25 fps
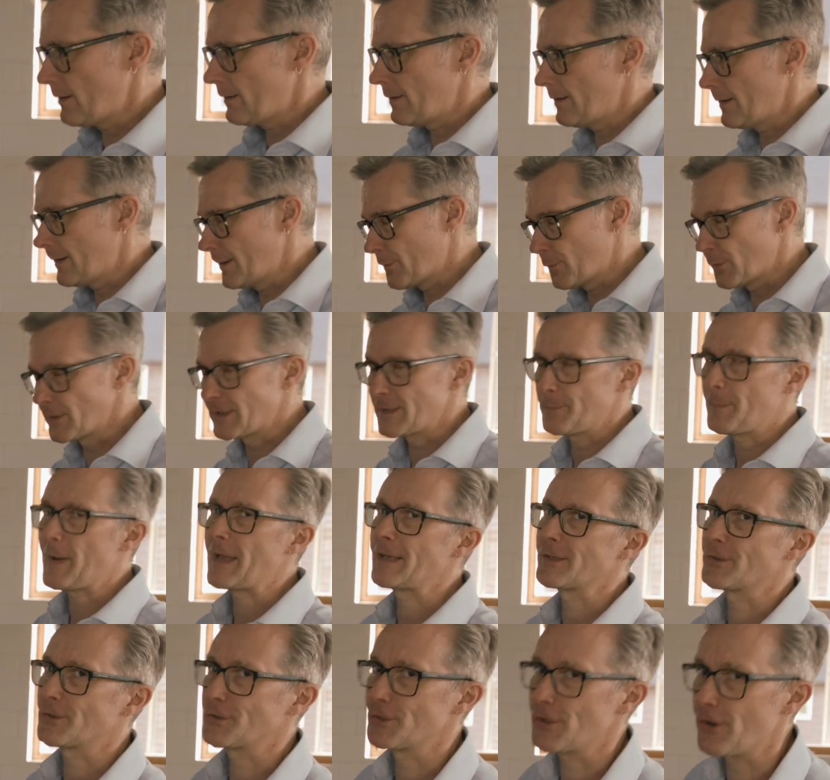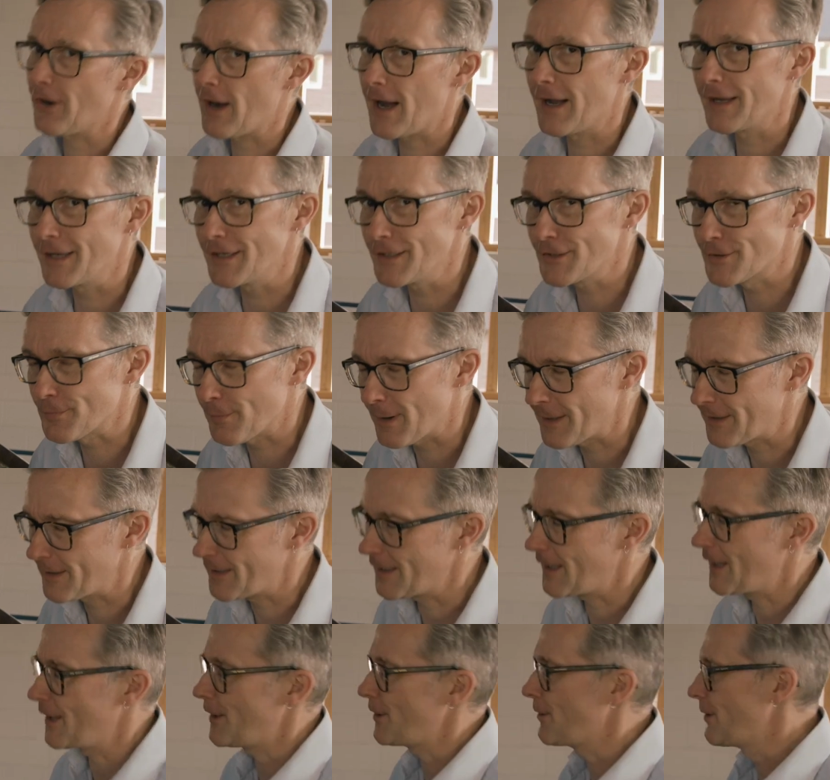it would depend on your age, whether
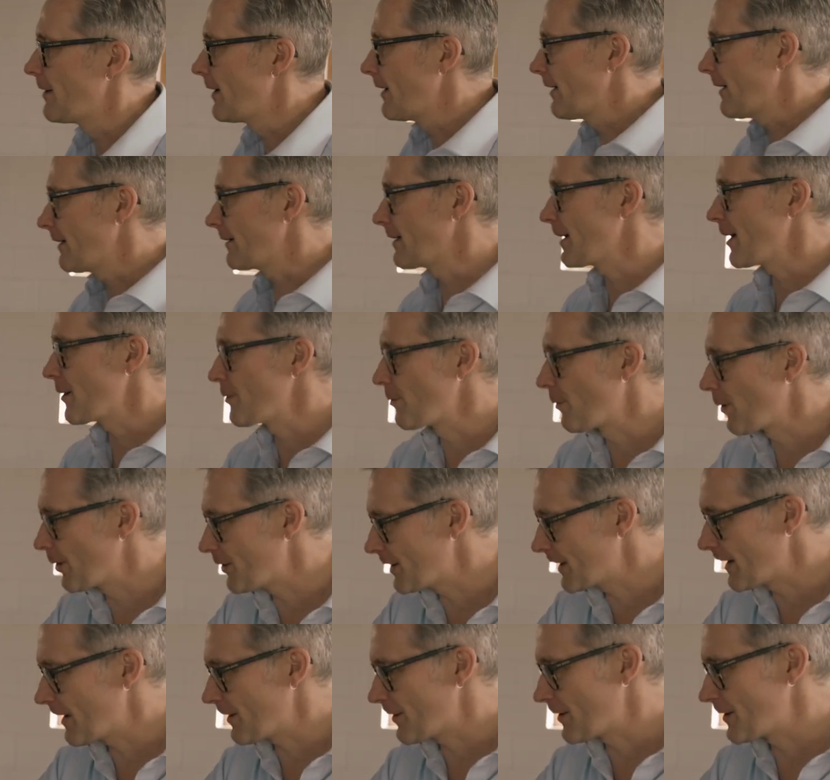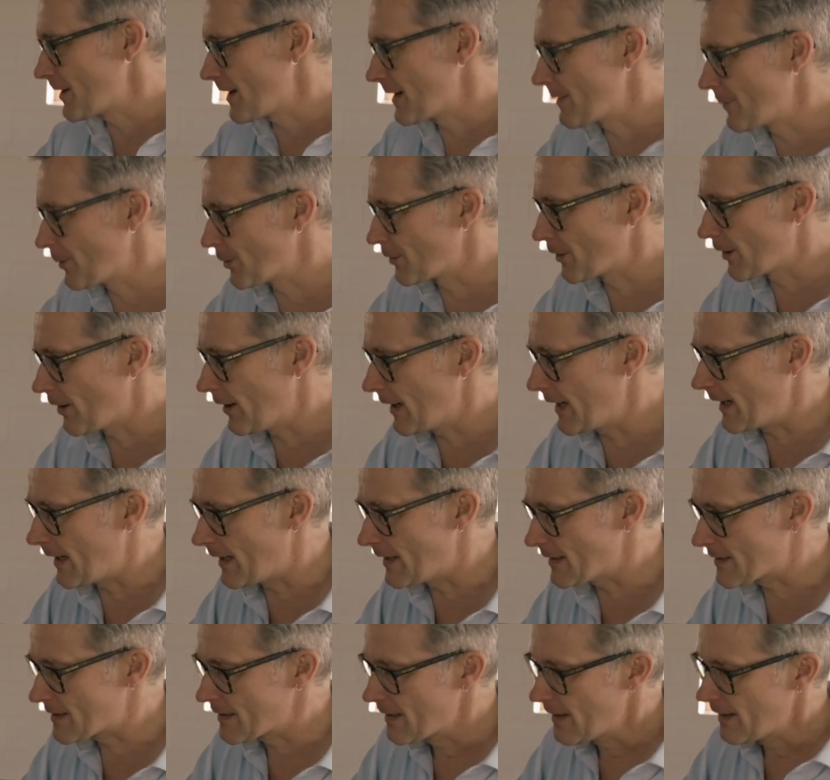you know what the other name or not
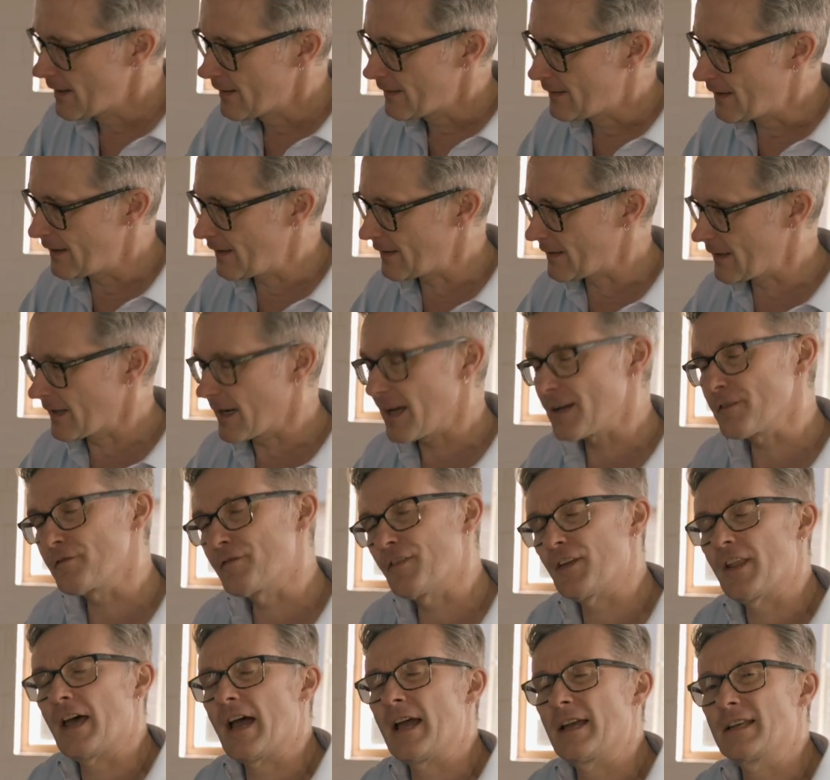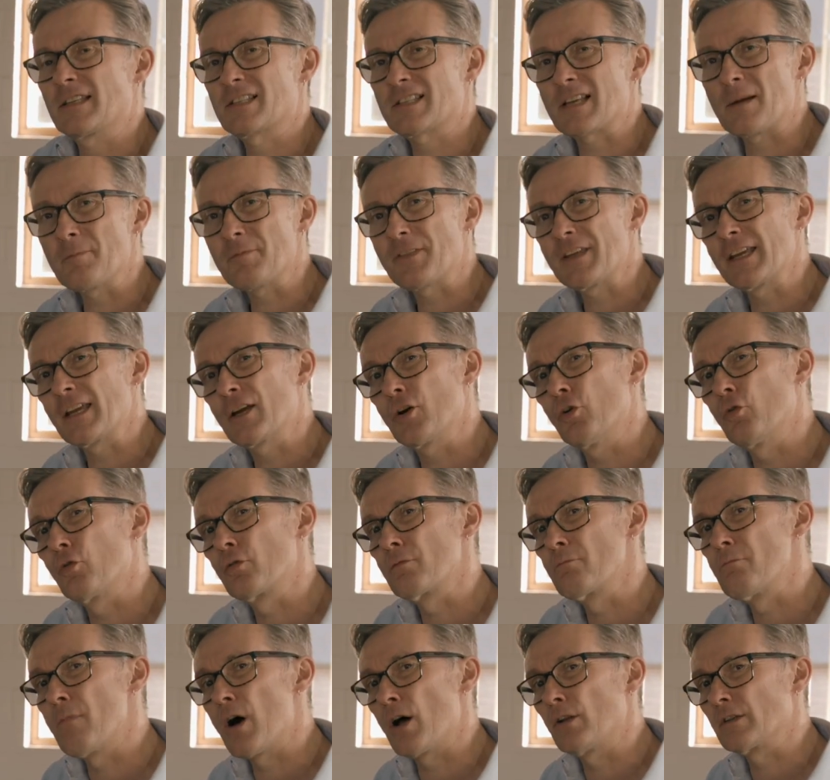is. The other name for that is something
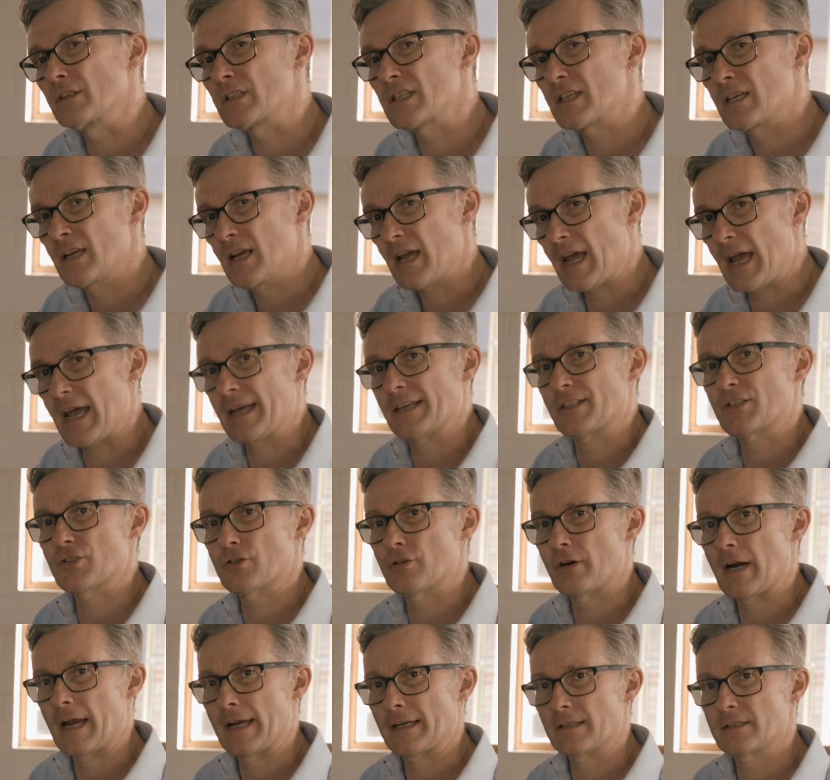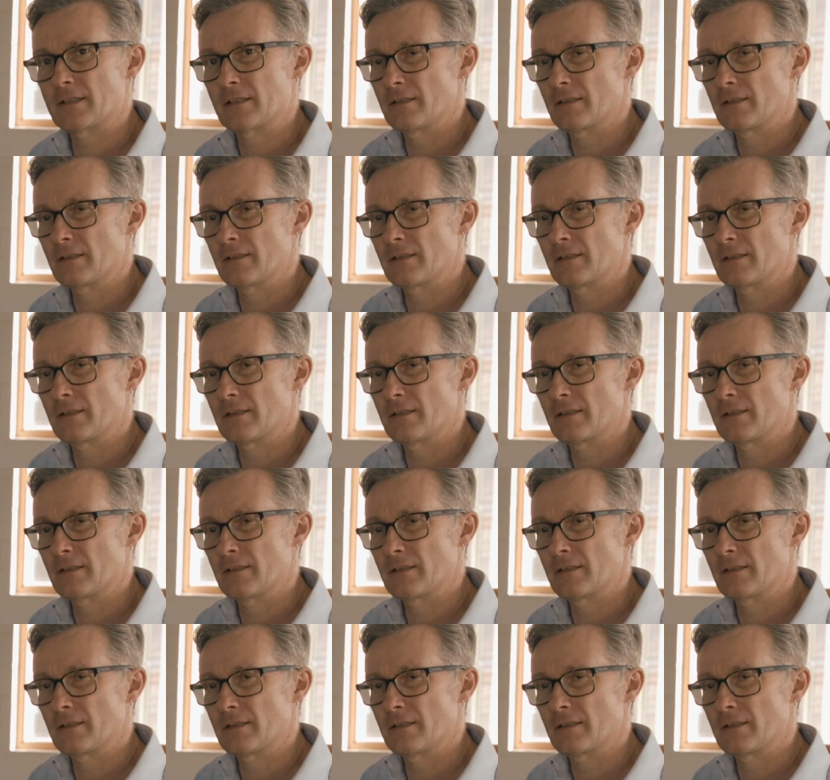called malt extract.